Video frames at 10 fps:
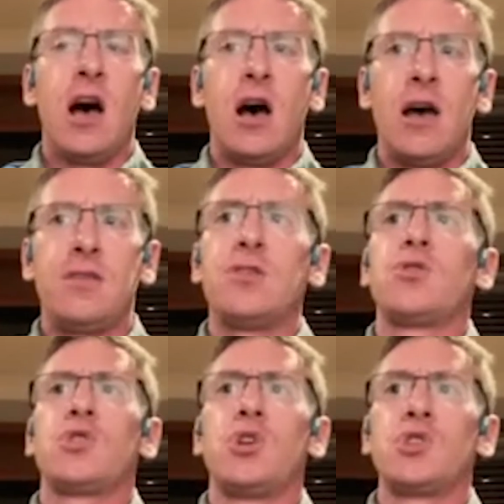And then
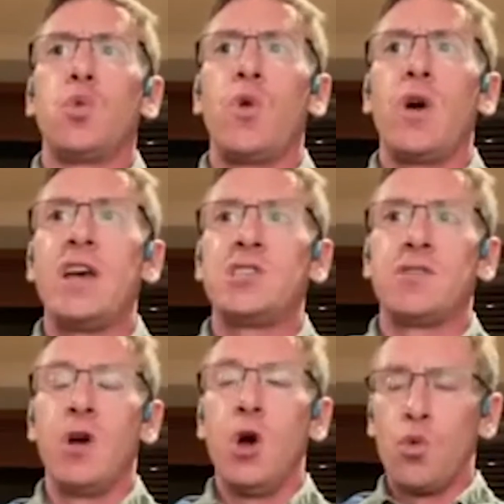there's also ways
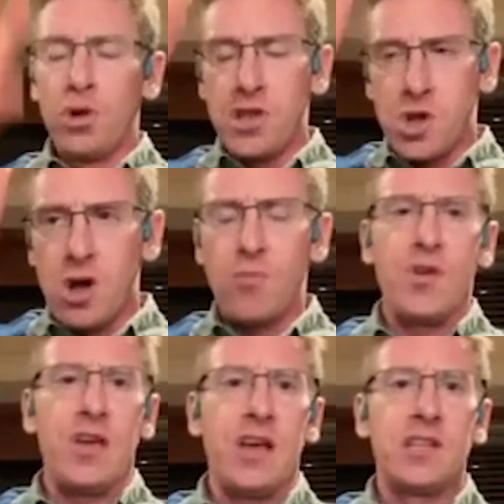of really
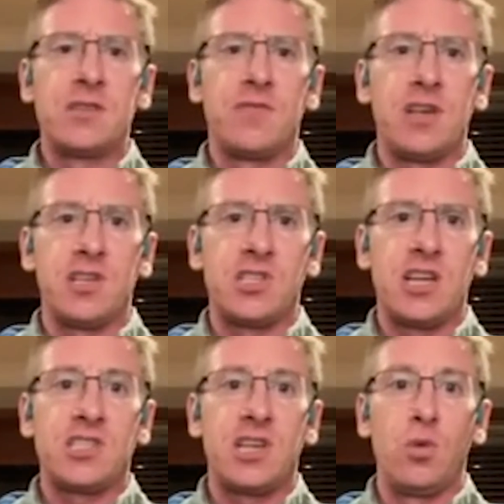comprehensively
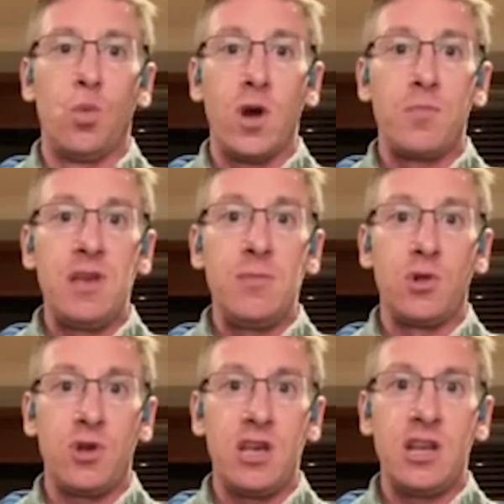assessing what people
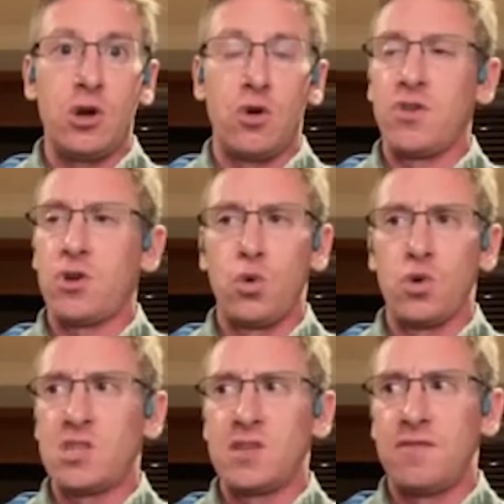are eating over the
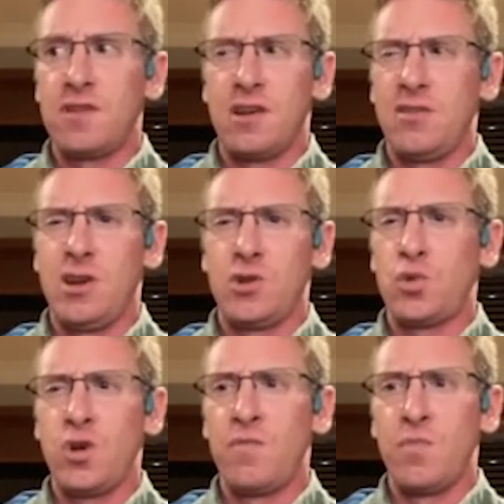course of
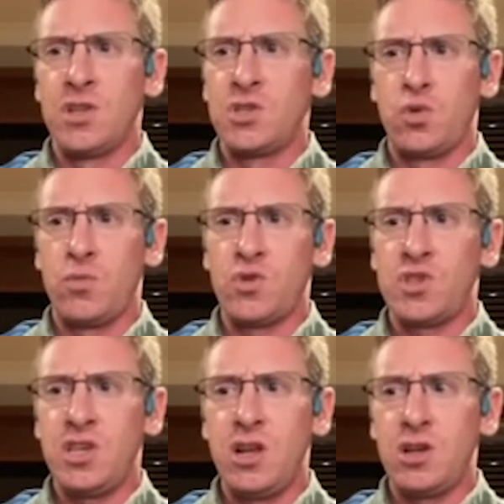12 months or the
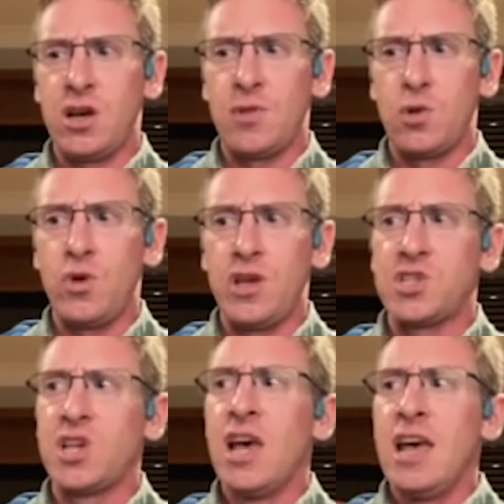preceding couple of
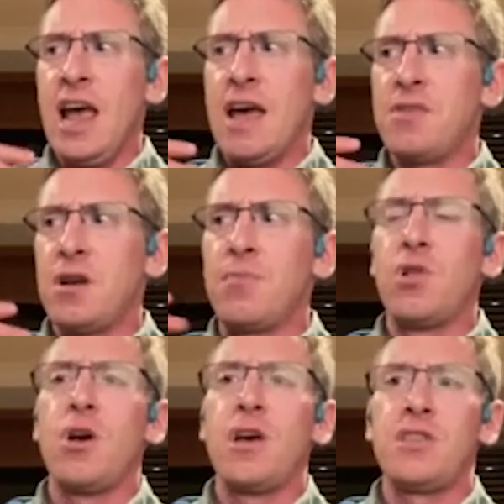weeks, and then
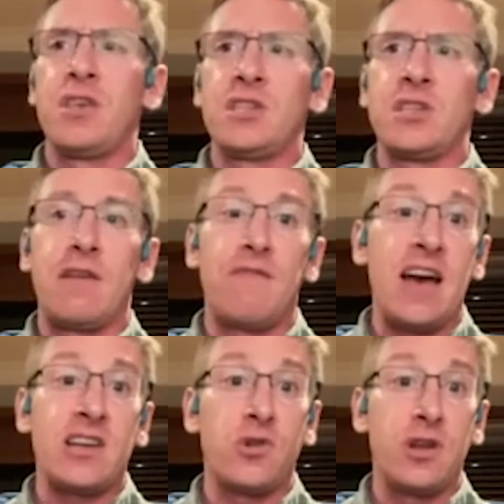applying things like
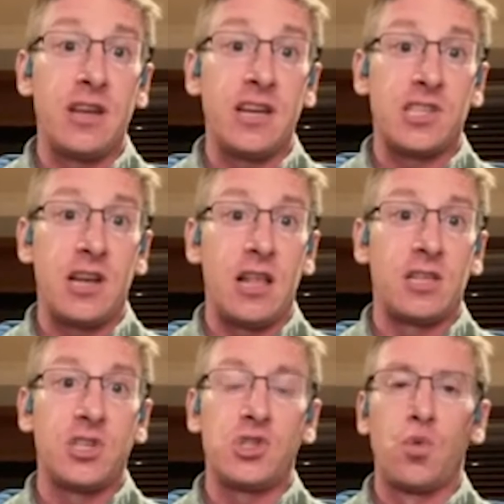factor and index
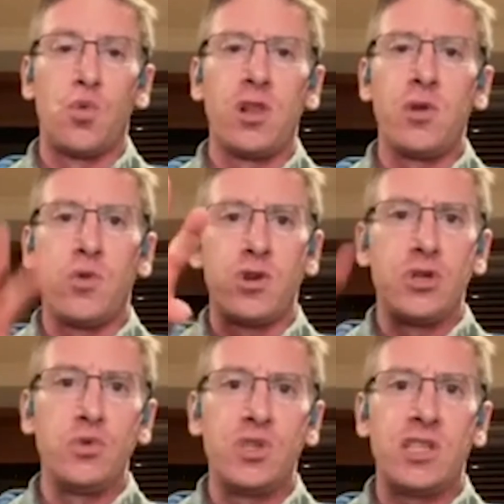analysis to really
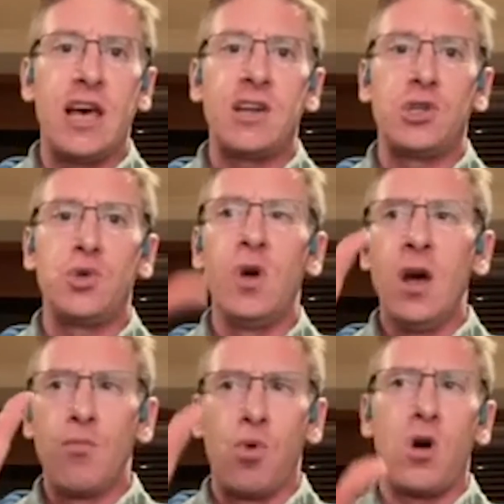reduce that to
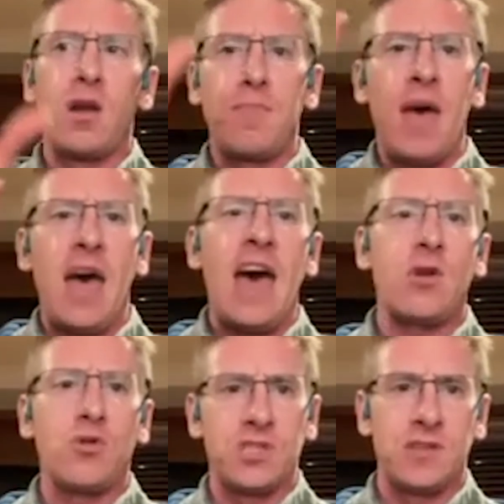broad
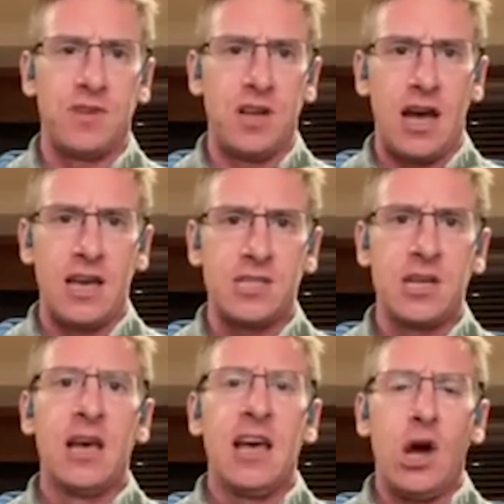patterns of diet.
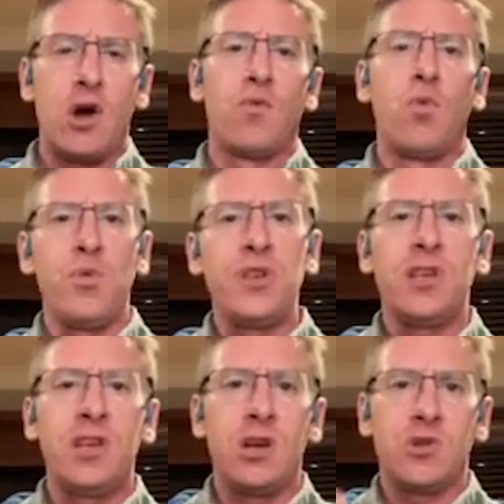However, what we did
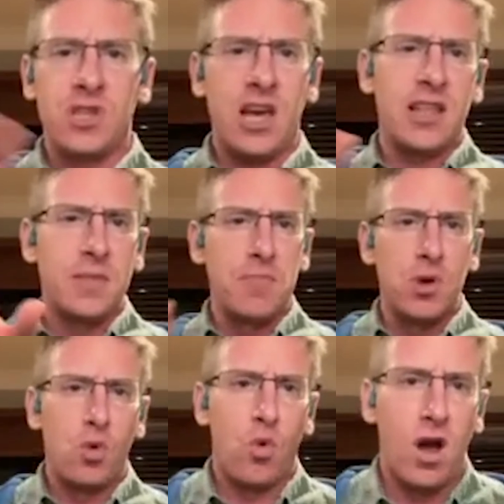here is kind of the
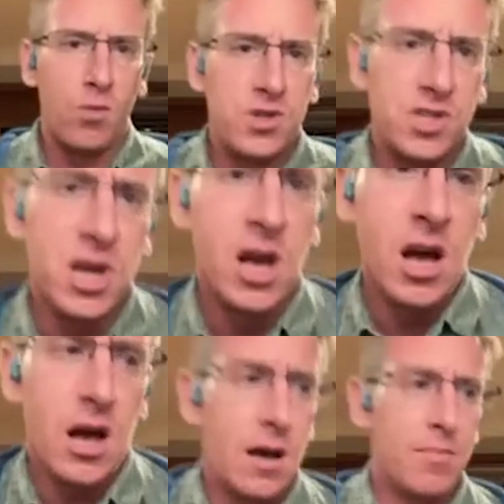middle ground, which is
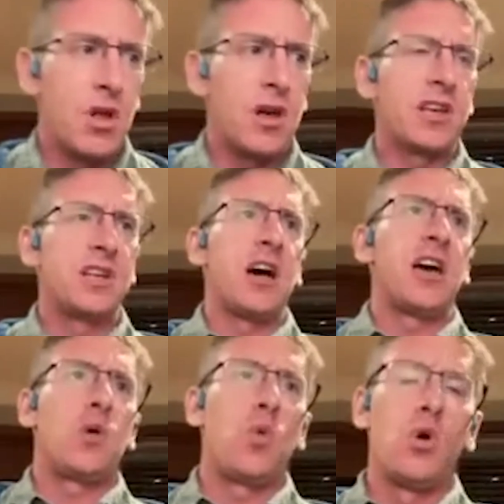applying a
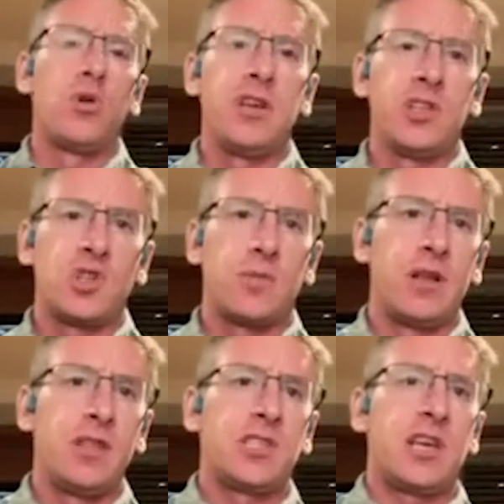diet quality instrument,
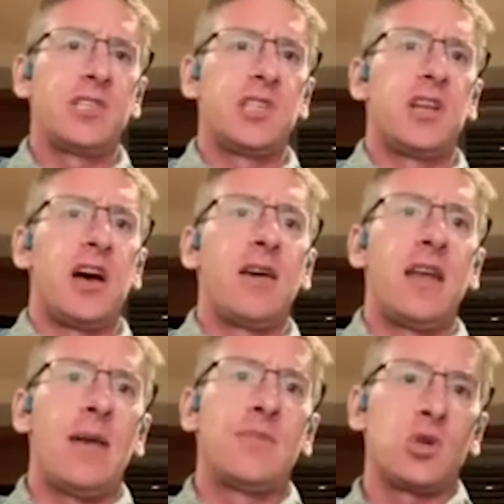in this case, the Diet
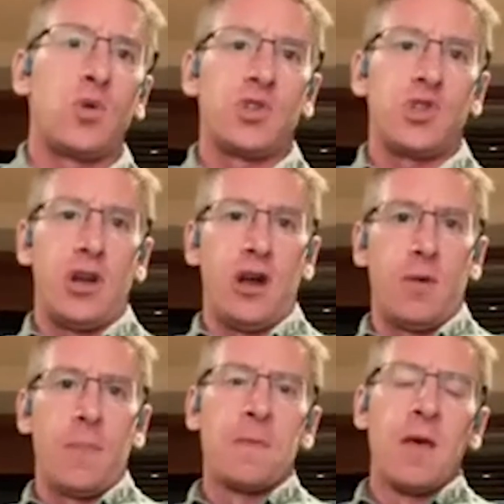Habits
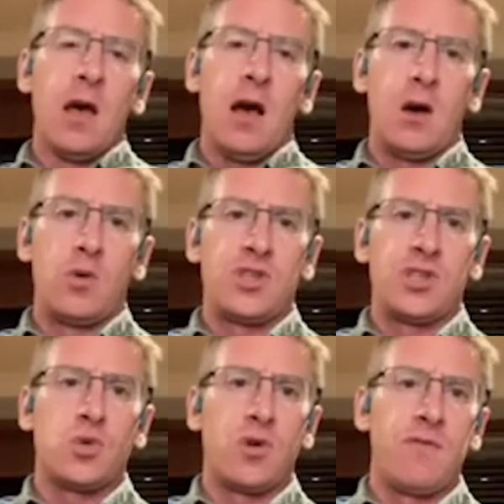Questionnaire, which is a
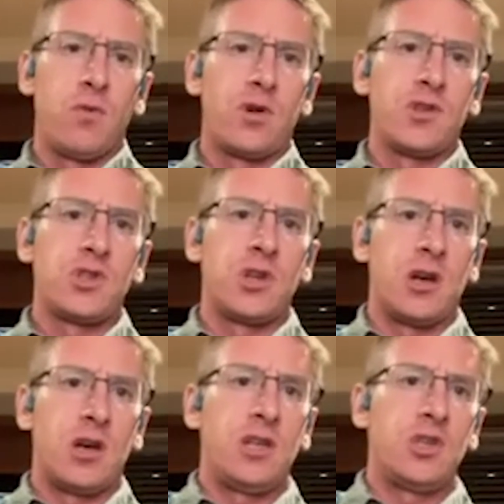
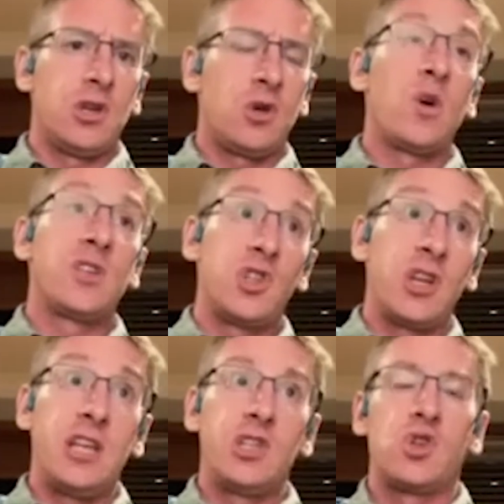24-question
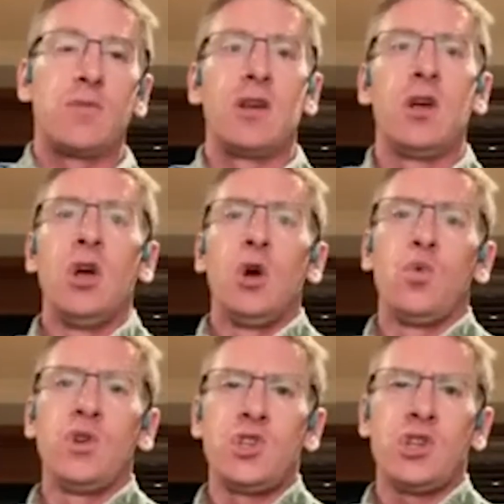instrument,
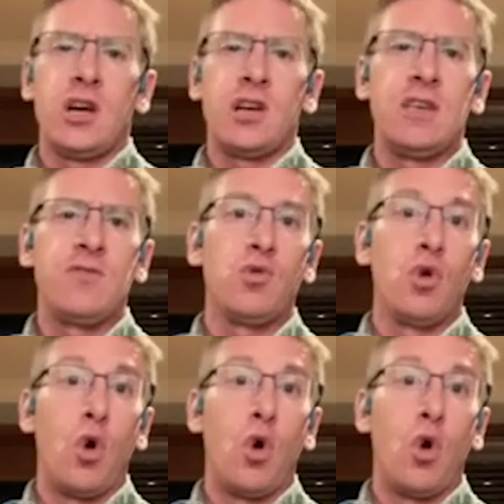which gives you an